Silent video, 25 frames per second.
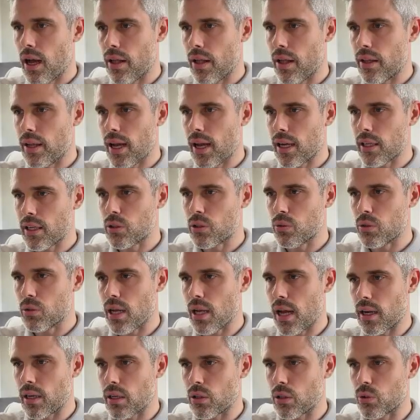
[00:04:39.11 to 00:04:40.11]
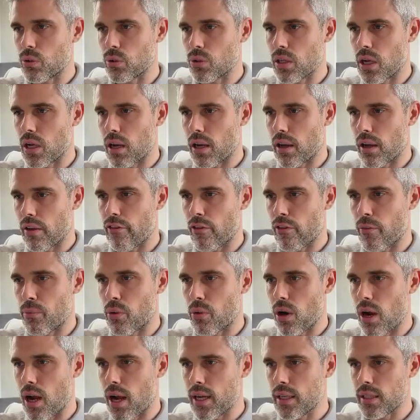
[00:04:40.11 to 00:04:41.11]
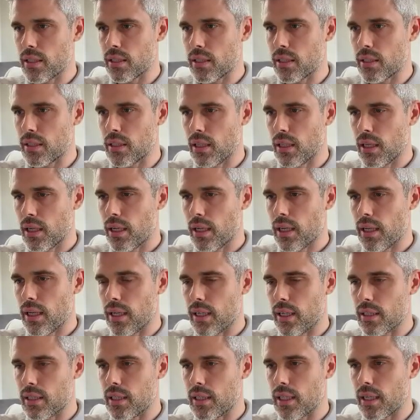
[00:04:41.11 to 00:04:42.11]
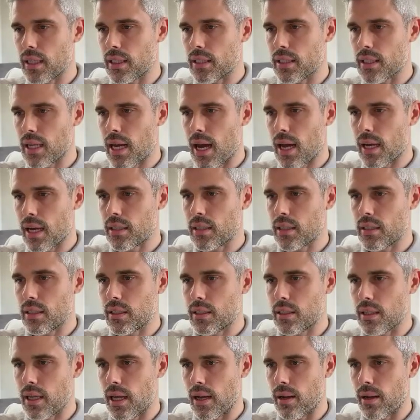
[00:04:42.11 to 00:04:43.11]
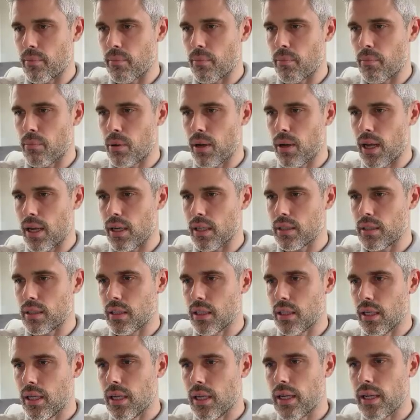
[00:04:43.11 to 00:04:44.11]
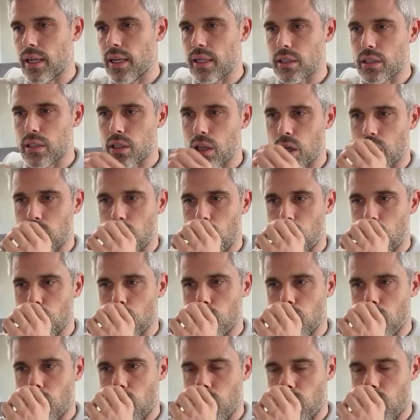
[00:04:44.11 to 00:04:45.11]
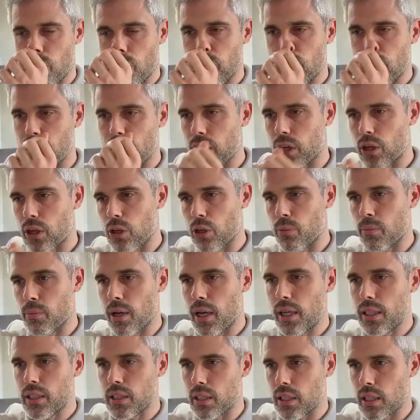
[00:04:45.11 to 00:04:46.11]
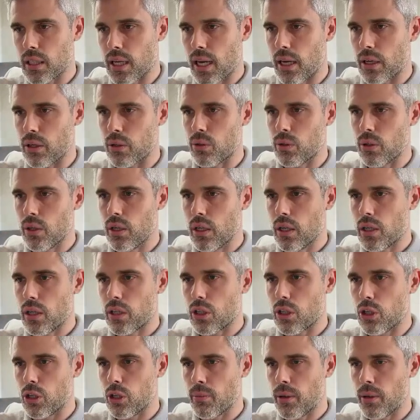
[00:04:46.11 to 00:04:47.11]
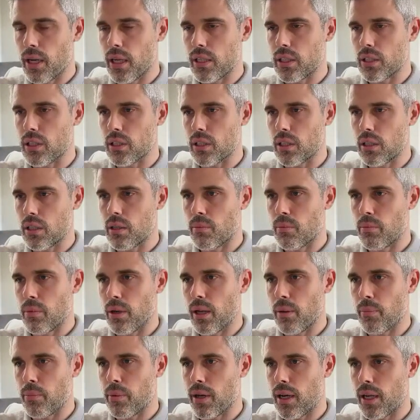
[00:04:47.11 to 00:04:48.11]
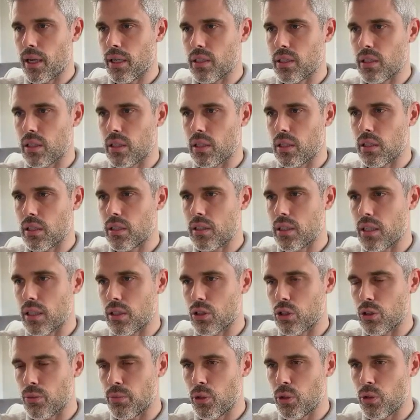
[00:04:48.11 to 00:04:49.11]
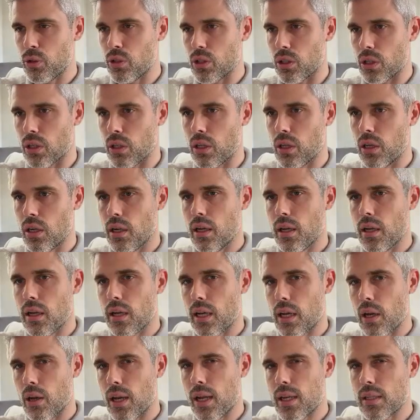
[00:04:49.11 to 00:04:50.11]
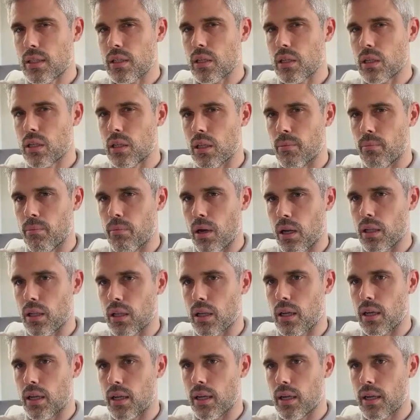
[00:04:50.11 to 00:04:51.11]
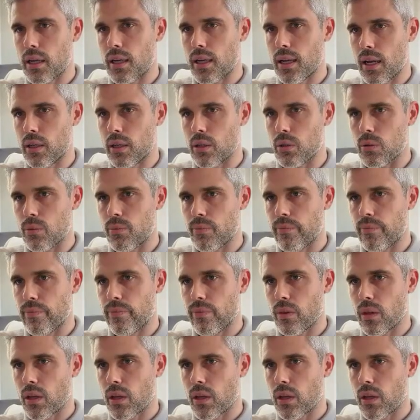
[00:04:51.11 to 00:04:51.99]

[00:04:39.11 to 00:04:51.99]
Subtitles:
And the actual technical target for price is the exact same place. It's the low of the accumulation candle. Accumulation, manipulation, distribution. Now let's look at the monthly candle.